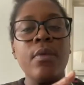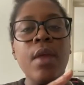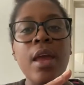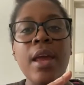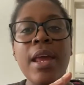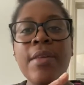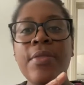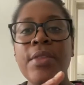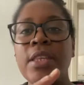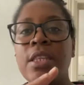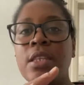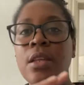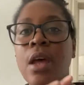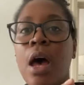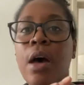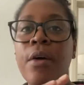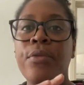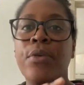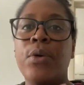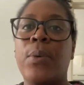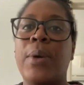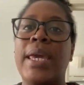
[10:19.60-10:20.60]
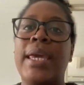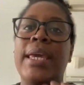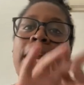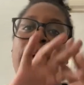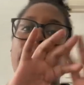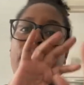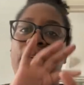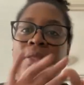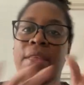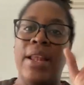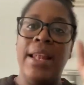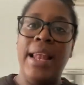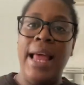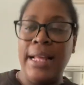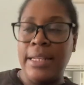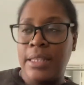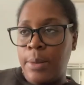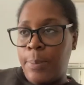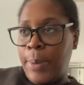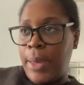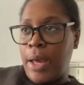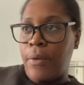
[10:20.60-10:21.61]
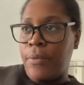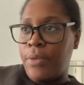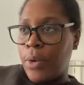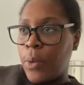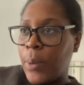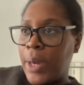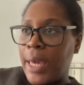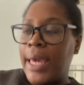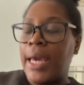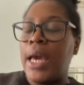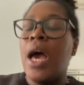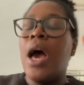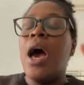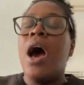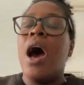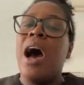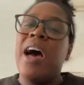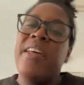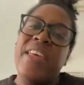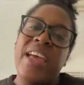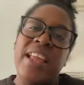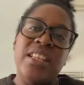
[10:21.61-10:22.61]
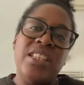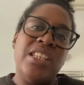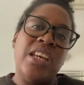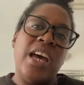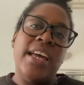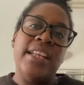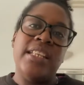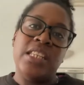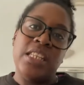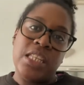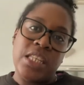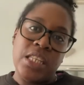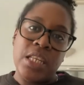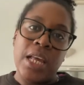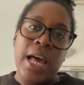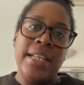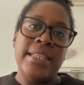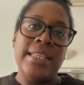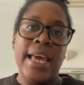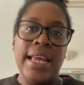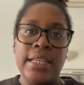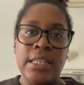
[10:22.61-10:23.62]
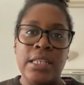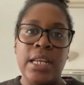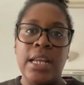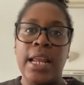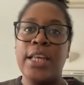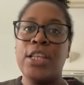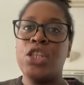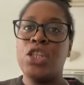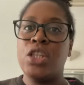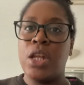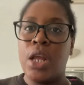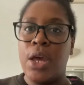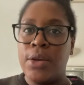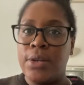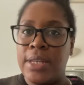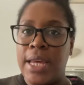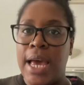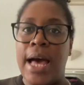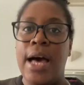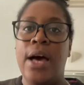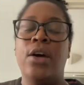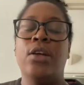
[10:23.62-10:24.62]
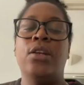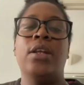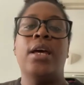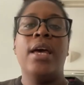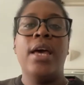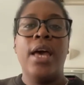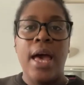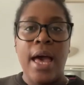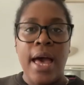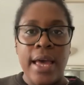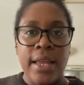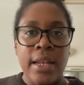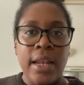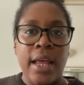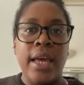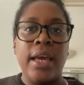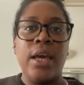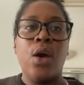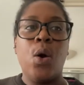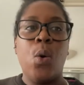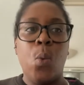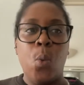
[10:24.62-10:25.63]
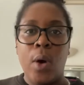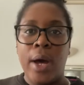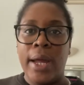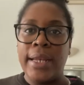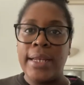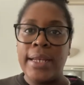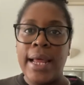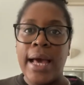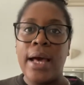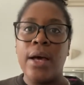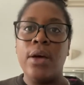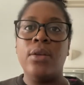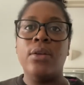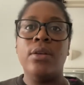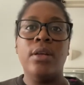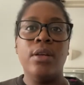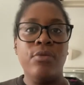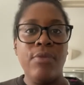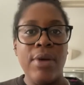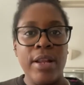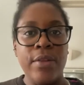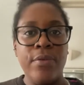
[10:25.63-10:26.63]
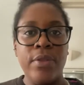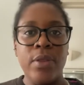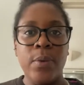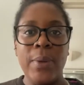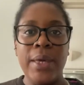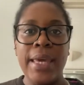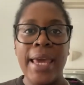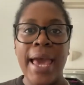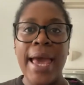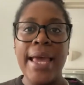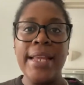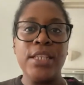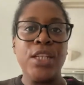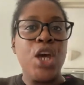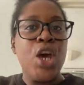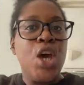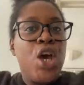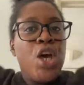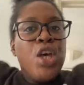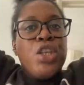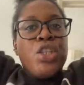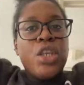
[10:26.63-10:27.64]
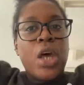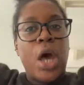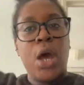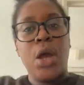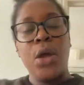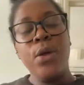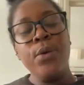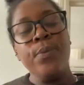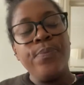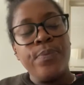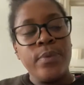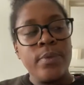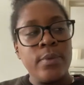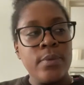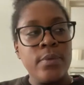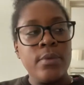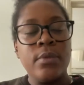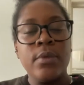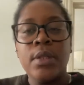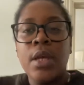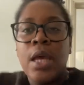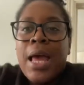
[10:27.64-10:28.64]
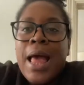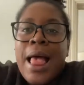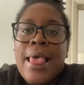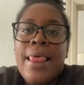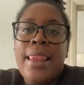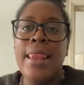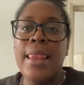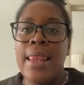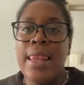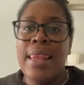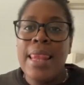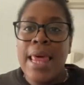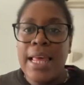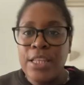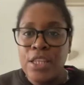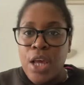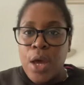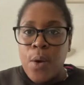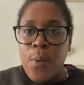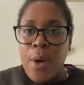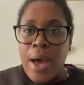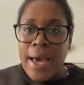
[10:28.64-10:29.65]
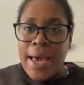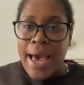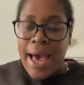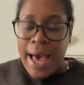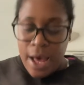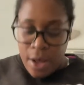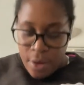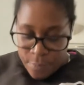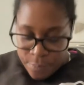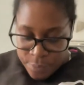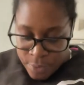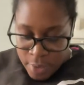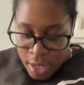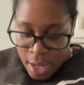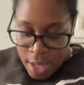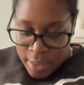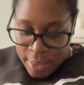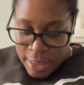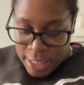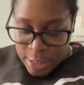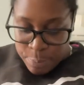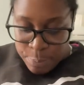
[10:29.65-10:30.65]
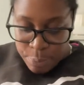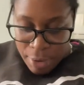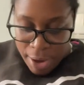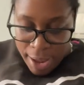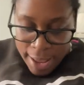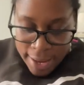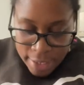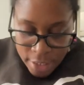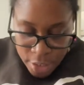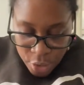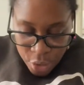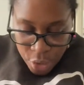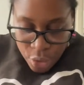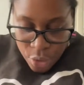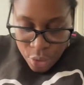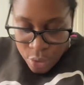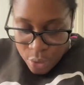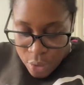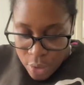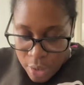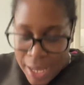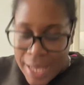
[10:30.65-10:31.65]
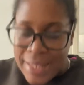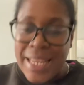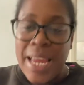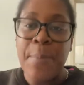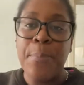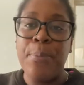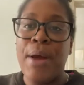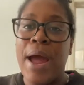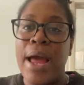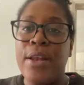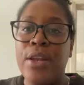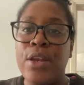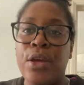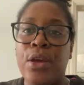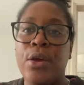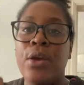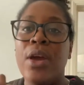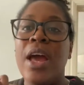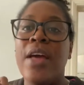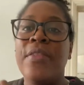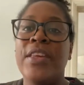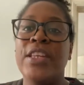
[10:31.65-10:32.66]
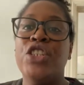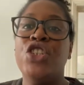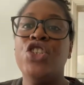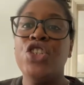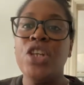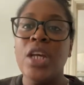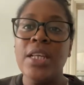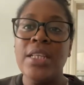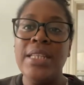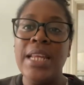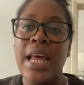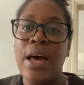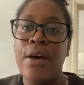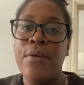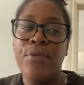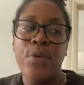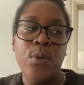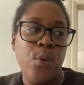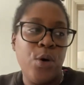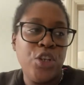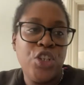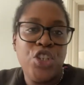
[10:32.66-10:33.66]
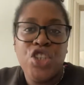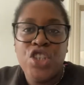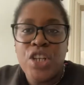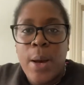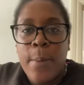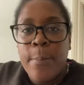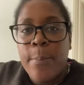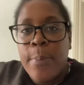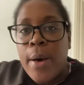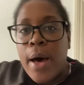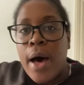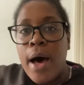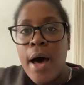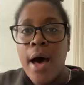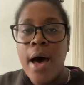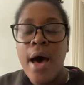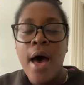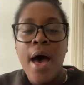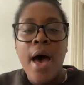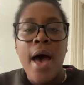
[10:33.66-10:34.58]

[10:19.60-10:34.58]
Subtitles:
in the start of the week, and then the latter bit of the week, I then tend to like slow down and like wind down, ready for the weekend. So let's go work out. This brand new, I say brand new, this just out of the wash jumper,